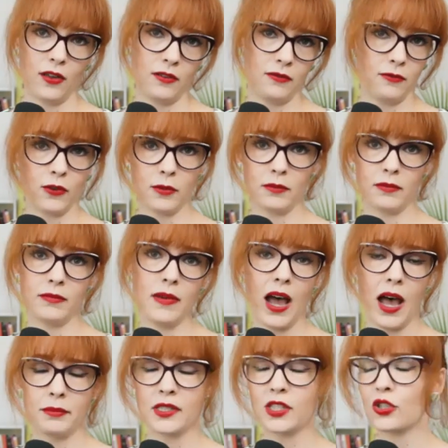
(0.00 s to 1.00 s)
from
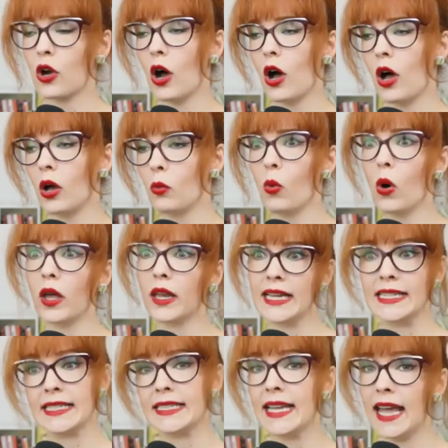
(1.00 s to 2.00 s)
Armstrong, what
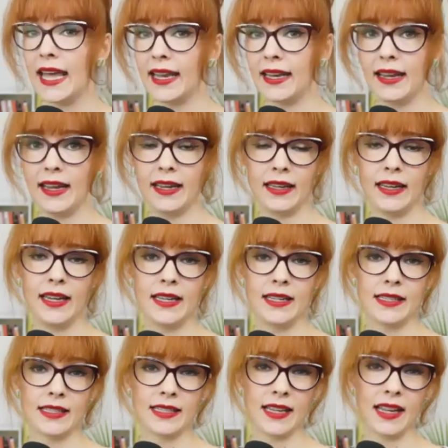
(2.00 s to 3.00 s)
he said in
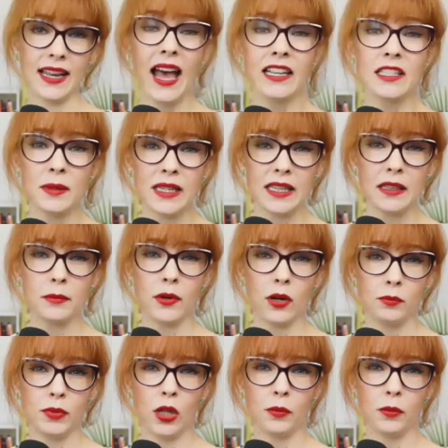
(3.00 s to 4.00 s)
his announcement in the
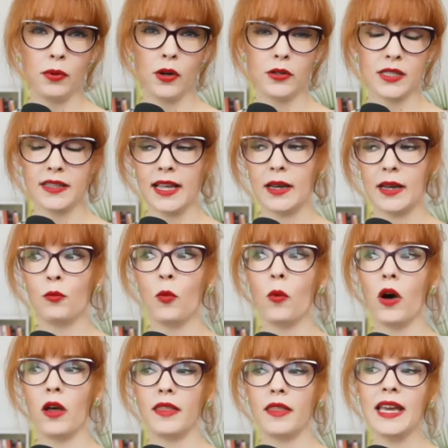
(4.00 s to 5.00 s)
blog post, and then
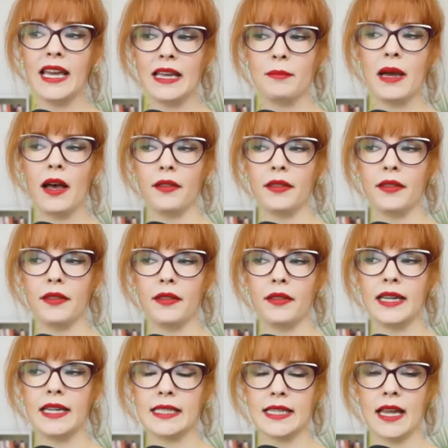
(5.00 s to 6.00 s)
what the email that
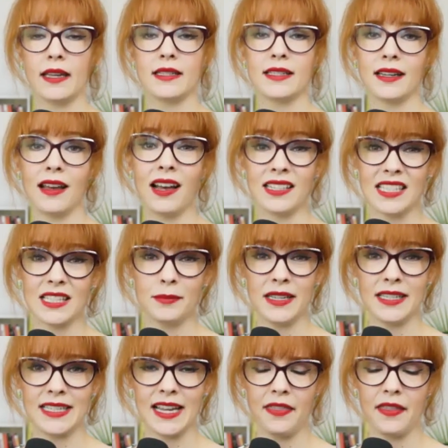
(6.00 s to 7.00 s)
he sent to
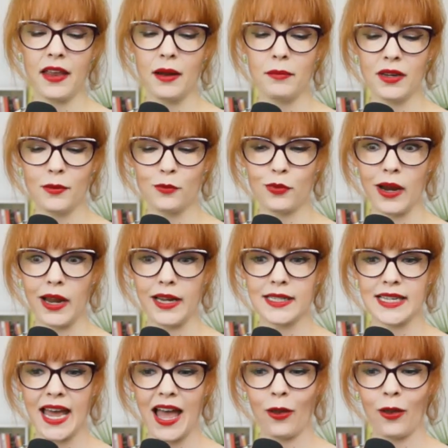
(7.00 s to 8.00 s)
customers. And then I'm going to break
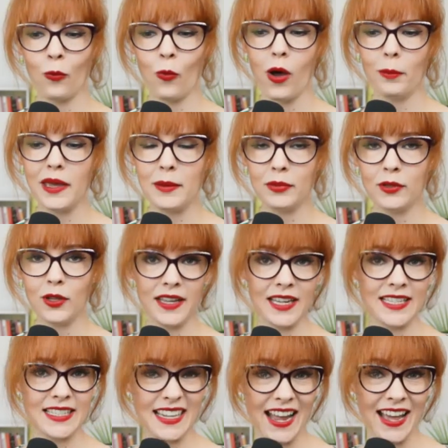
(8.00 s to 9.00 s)
down what people on the
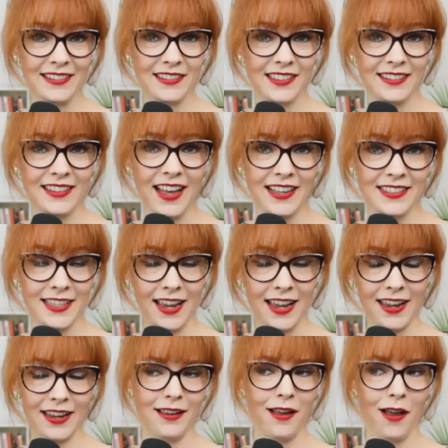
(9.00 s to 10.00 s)
internet are
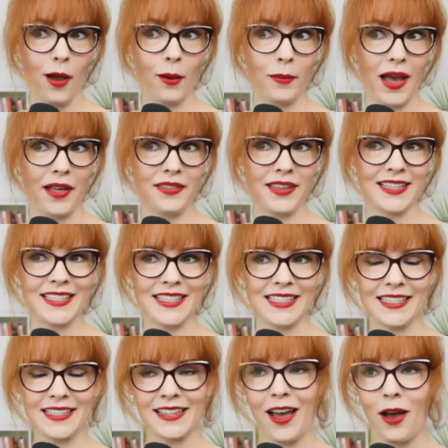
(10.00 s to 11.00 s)
saying about this.
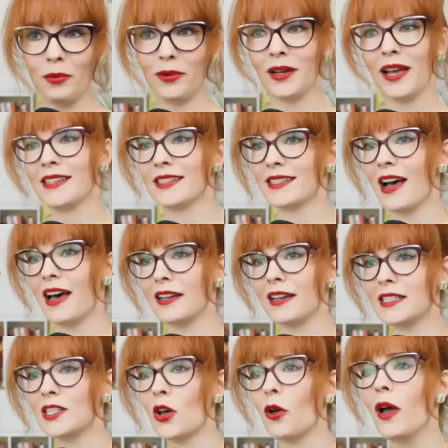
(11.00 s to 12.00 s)
This is how we'll get
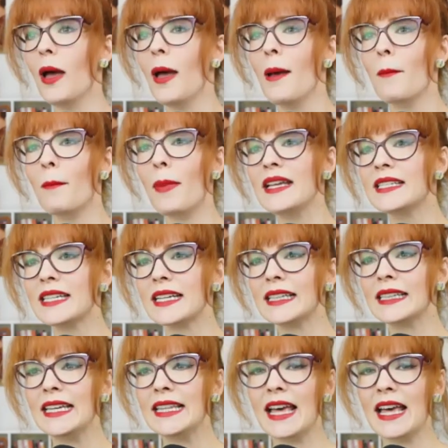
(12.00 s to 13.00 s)
started. So
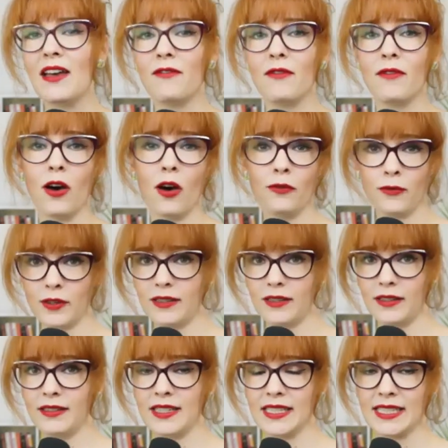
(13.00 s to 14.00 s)
basically, they've
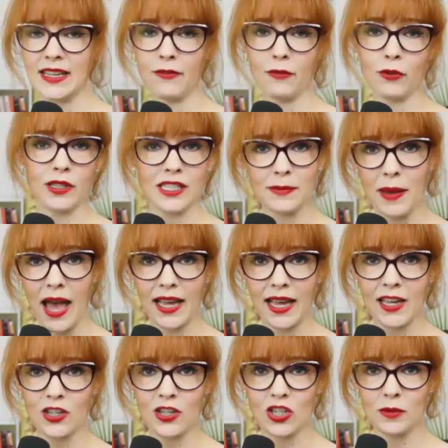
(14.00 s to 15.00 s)
offered this severance
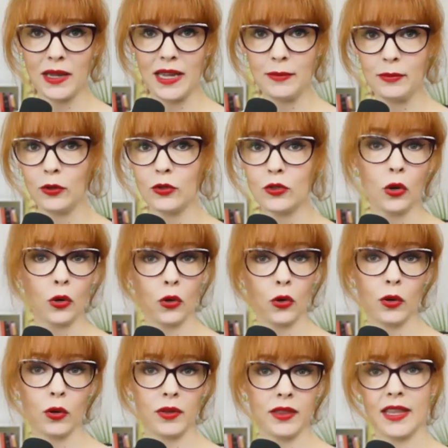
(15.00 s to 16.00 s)
package to people who don't
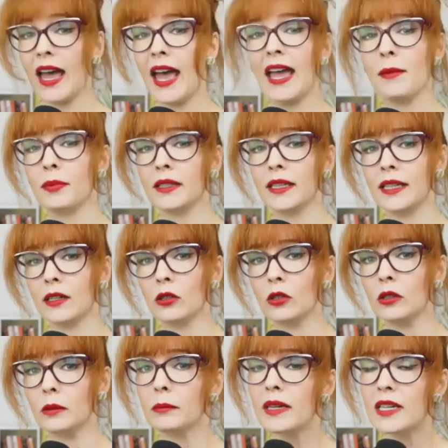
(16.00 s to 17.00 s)
agree with their
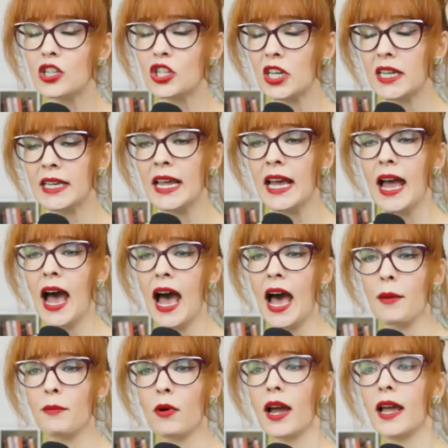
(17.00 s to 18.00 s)
apolitical mission.
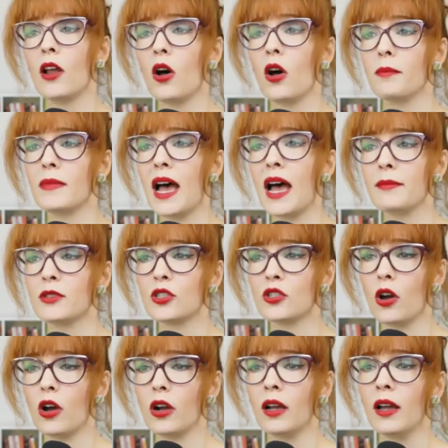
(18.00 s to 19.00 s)
Brian
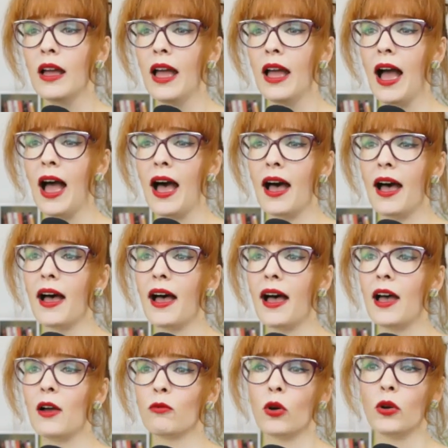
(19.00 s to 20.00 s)
Armstrong
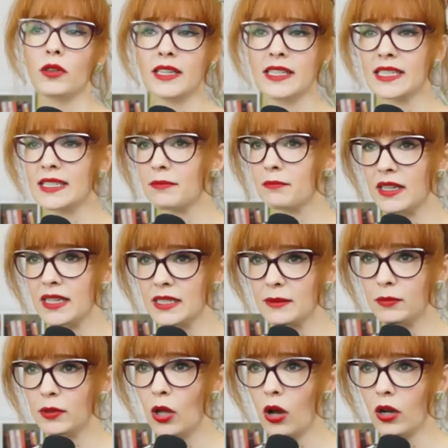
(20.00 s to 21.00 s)
wrote this
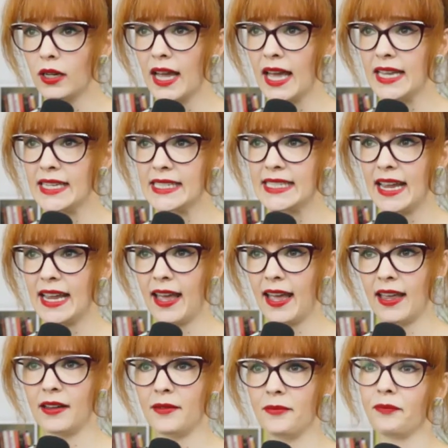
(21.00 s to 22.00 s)
blog and
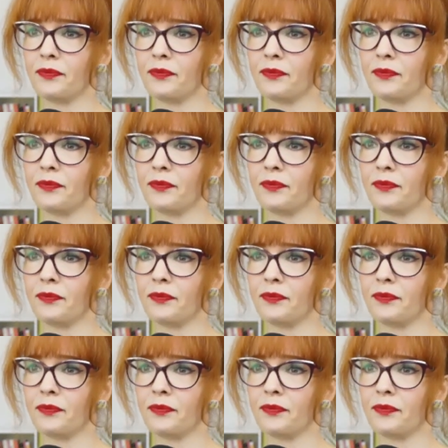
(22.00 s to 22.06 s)
said,